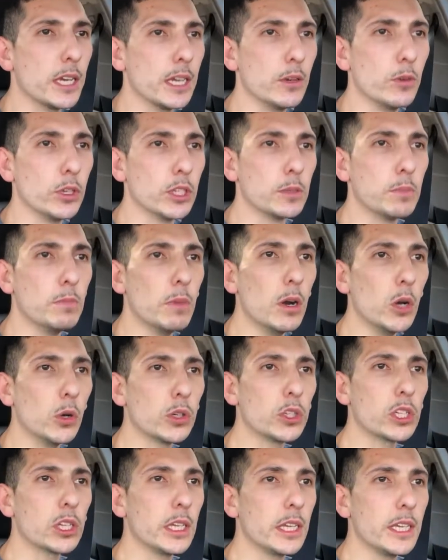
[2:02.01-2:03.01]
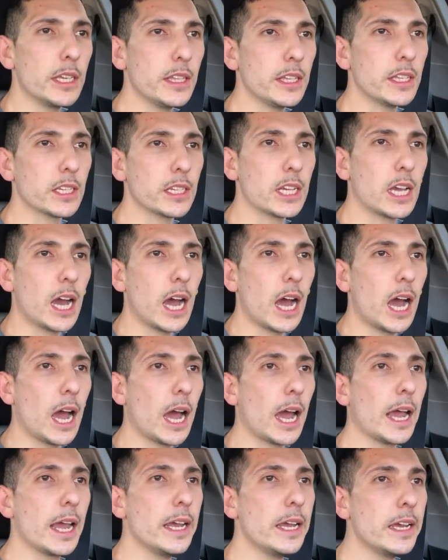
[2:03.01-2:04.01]
It was mostly this
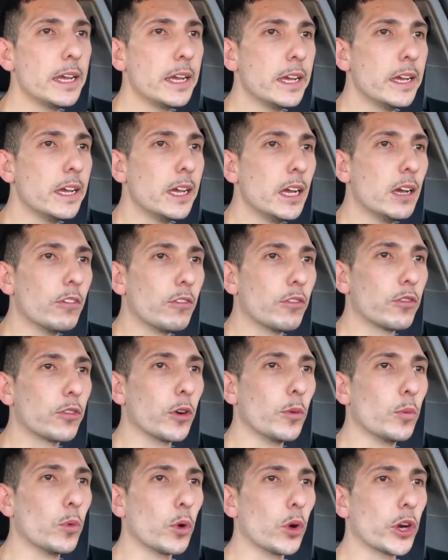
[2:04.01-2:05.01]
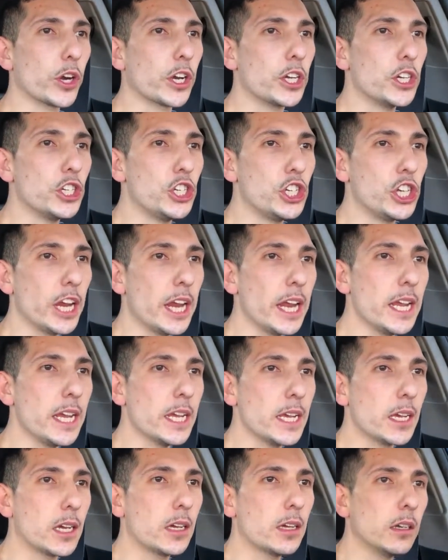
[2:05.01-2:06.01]
guy from work,
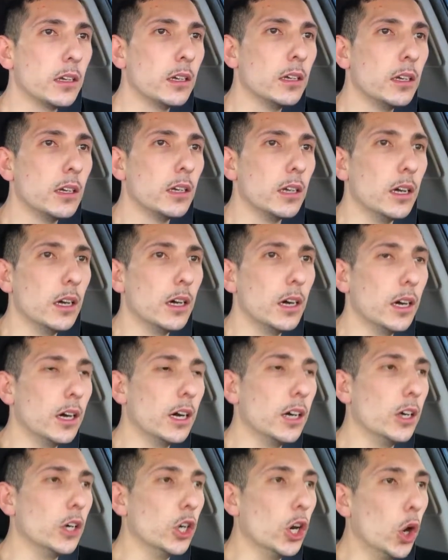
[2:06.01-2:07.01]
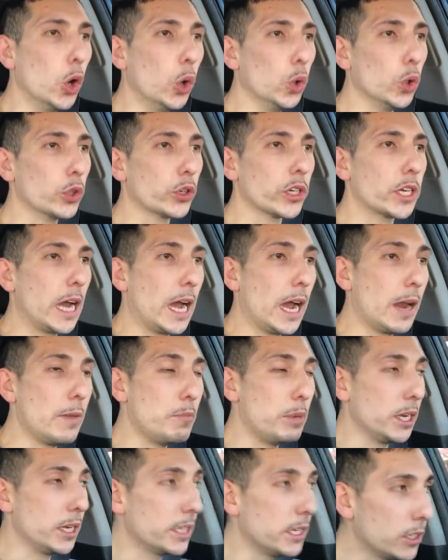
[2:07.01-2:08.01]
Jake, older guy,
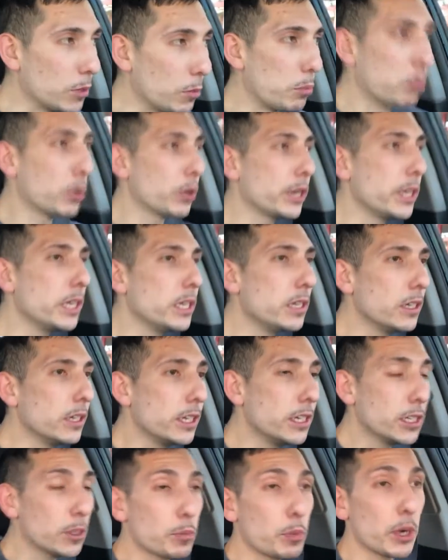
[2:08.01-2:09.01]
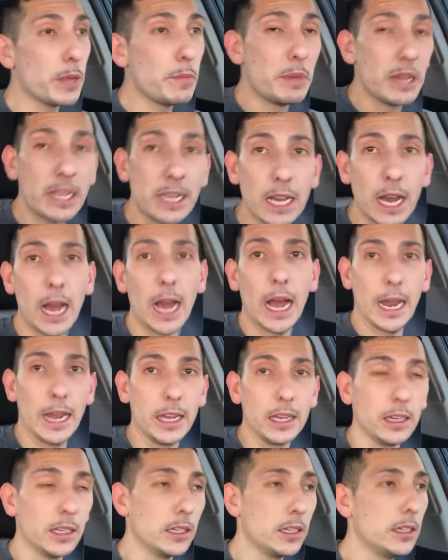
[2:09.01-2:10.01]
but he's a pretty big
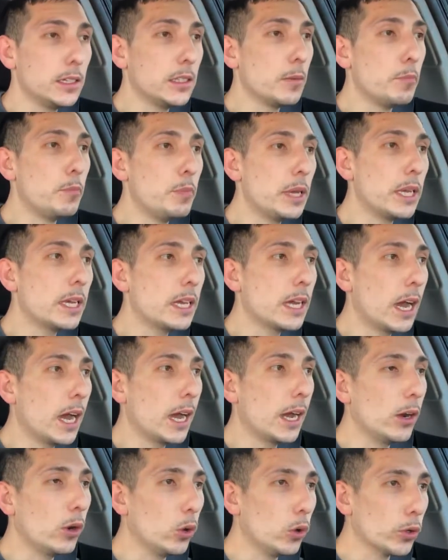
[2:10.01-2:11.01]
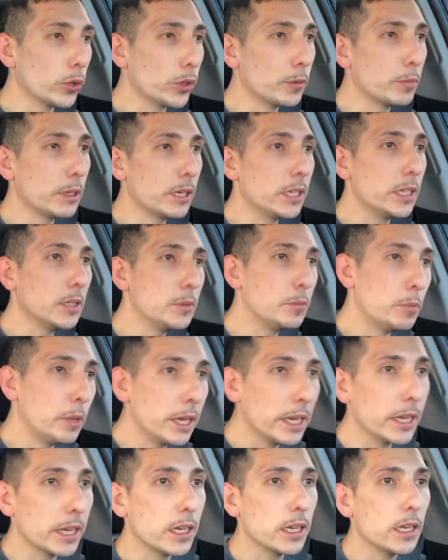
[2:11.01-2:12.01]
guy. He's a big guy, older, but he's
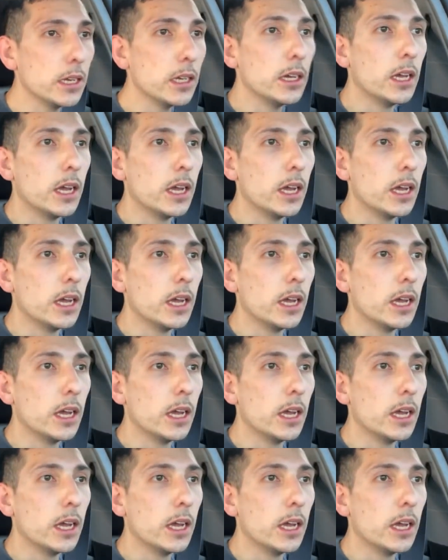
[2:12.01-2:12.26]
big.